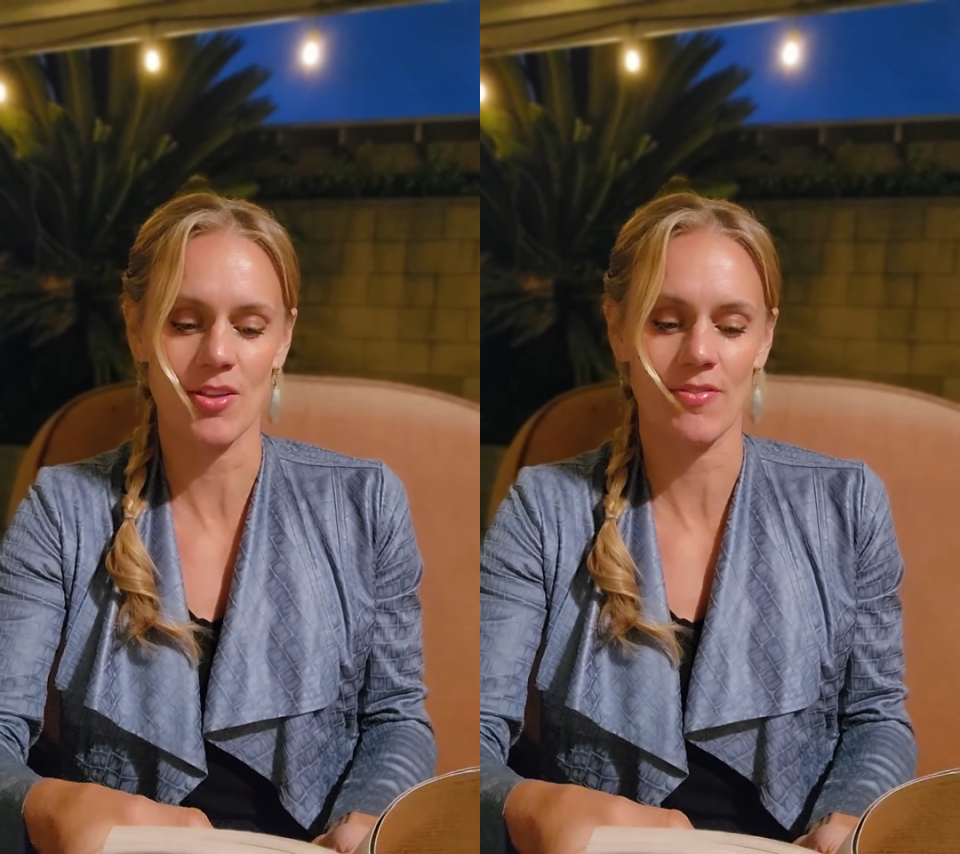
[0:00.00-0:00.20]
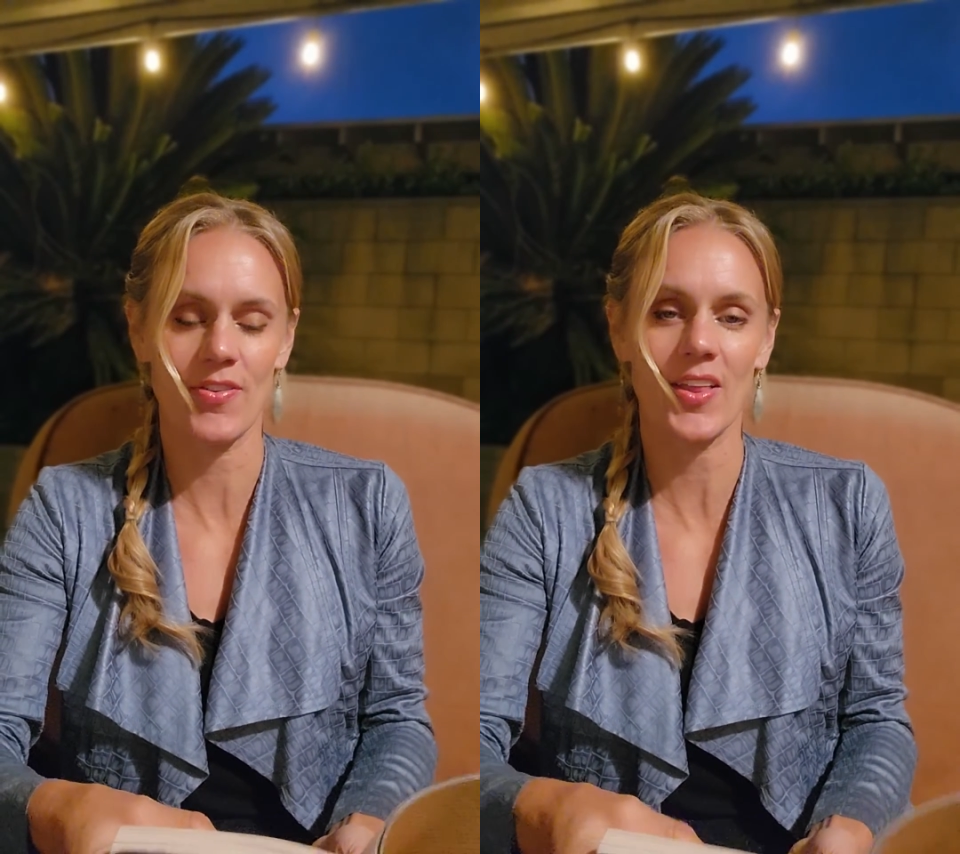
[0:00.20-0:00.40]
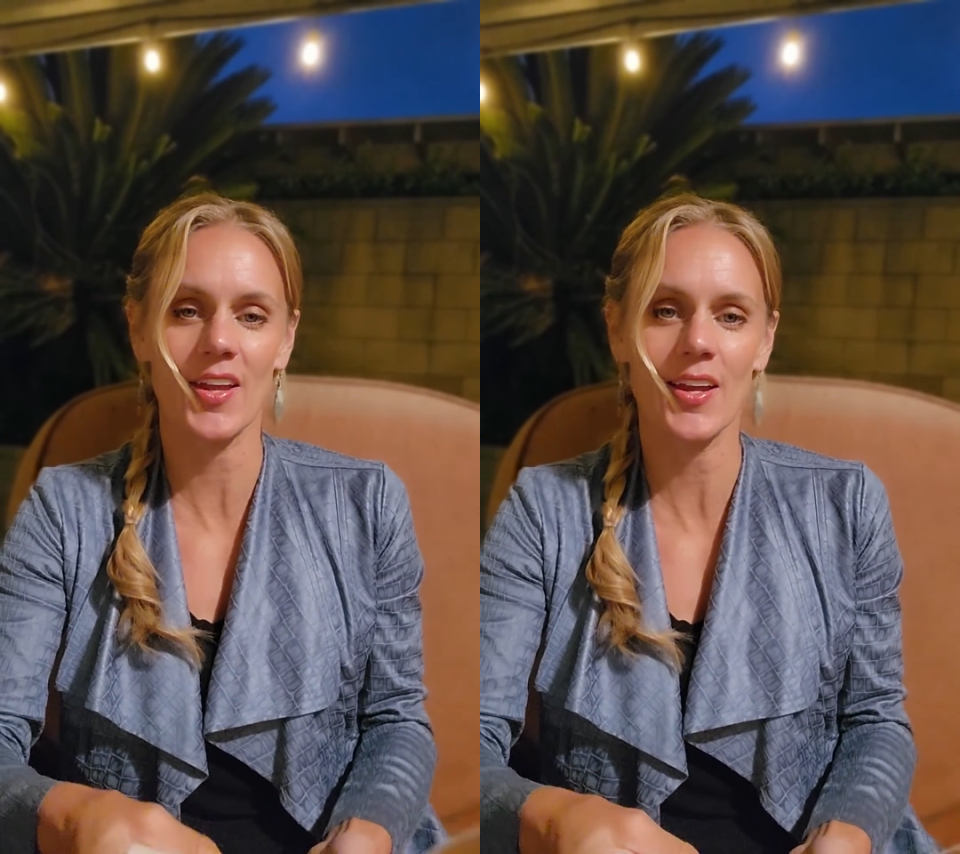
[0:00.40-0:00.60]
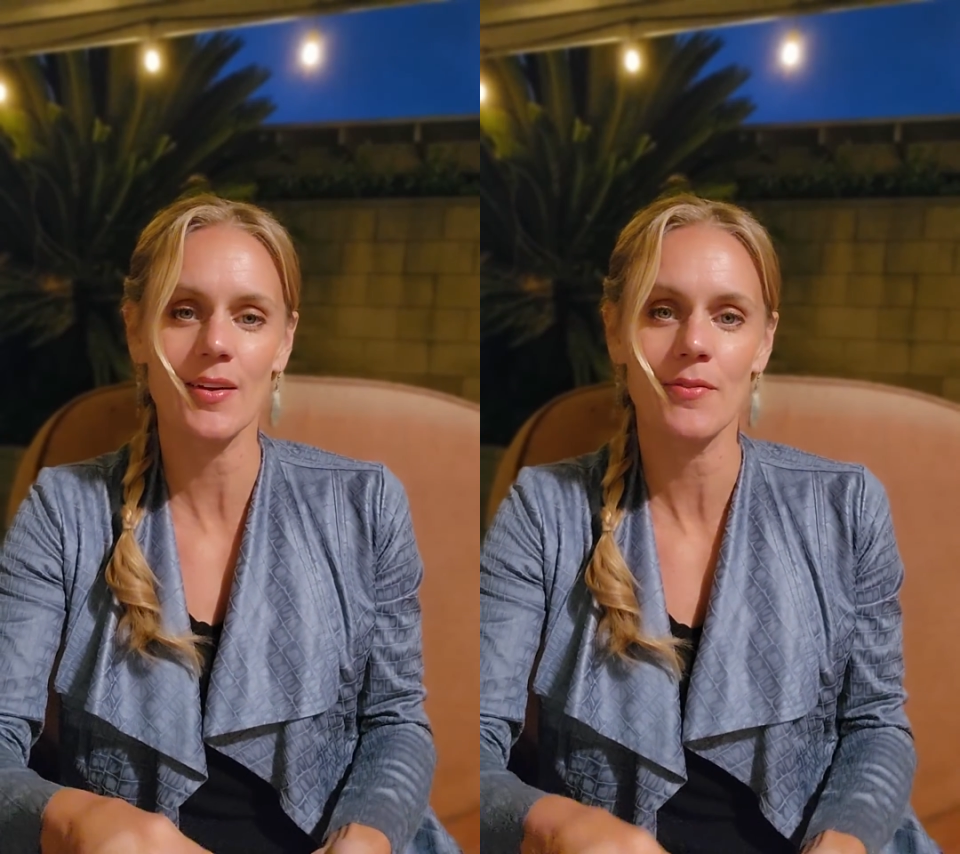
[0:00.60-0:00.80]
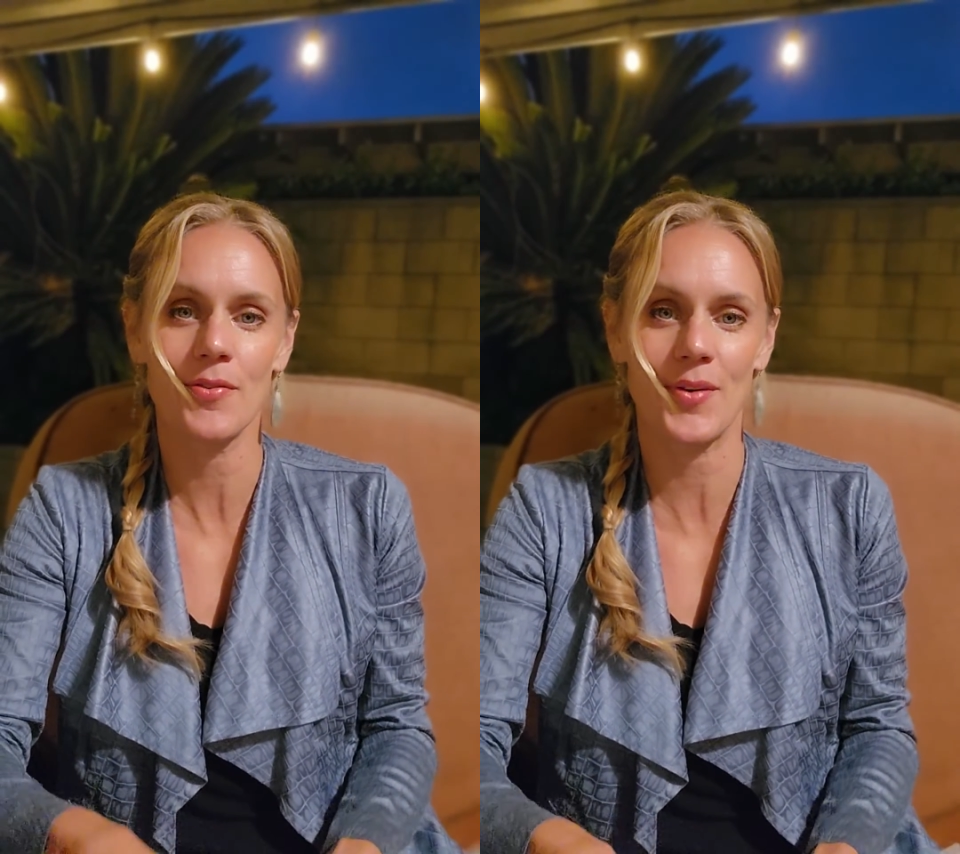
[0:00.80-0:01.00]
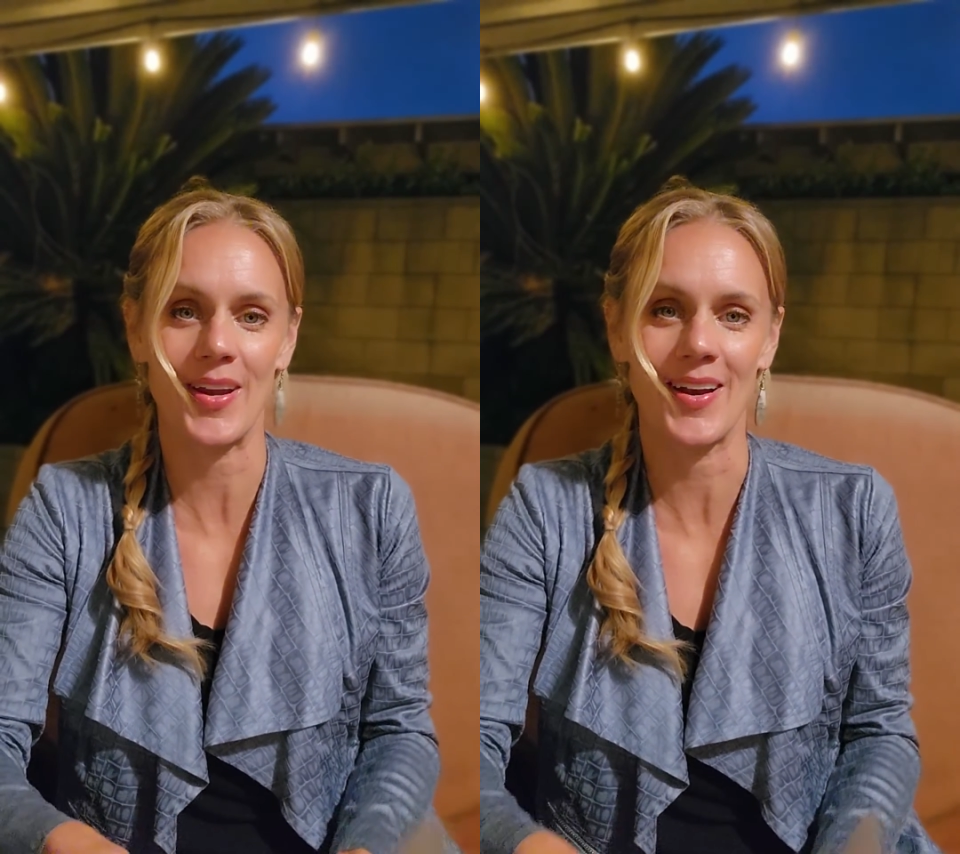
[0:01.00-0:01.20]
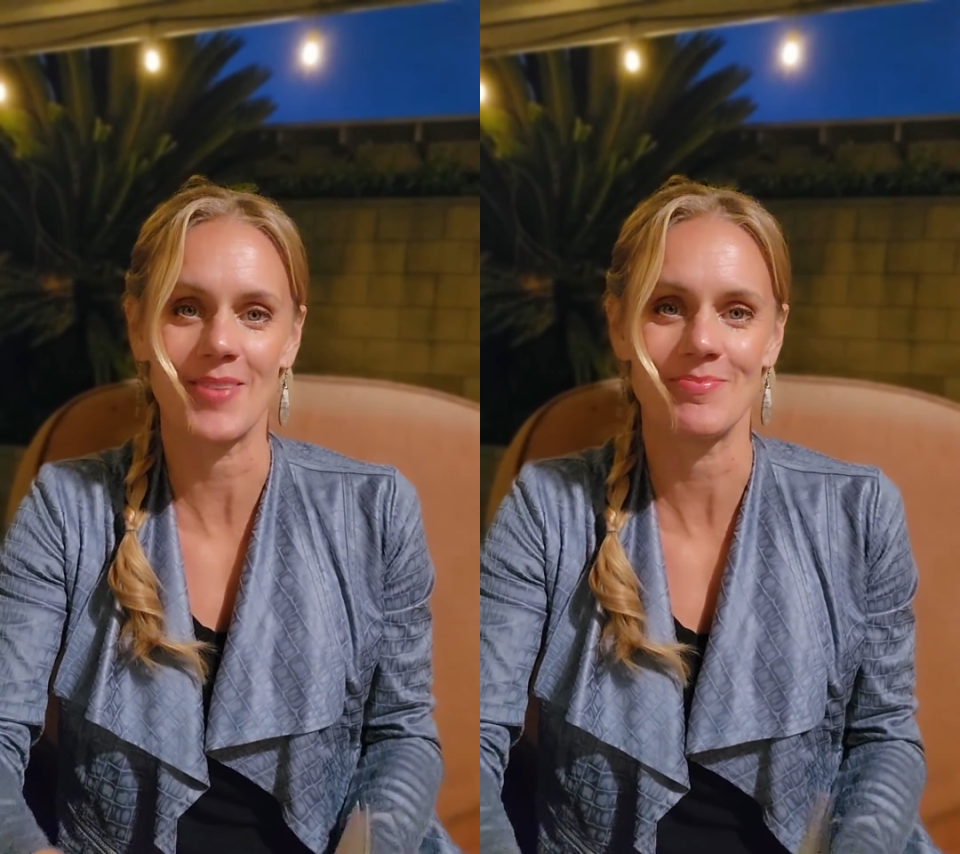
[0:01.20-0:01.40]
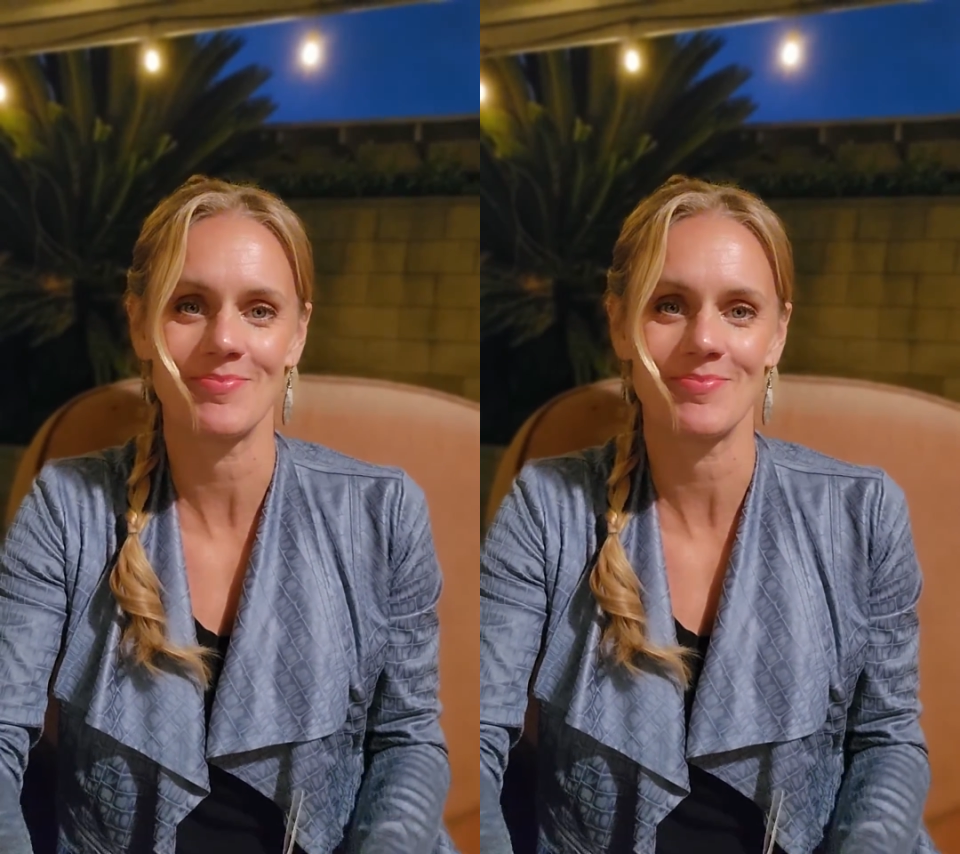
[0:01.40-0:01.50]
filly Freedom.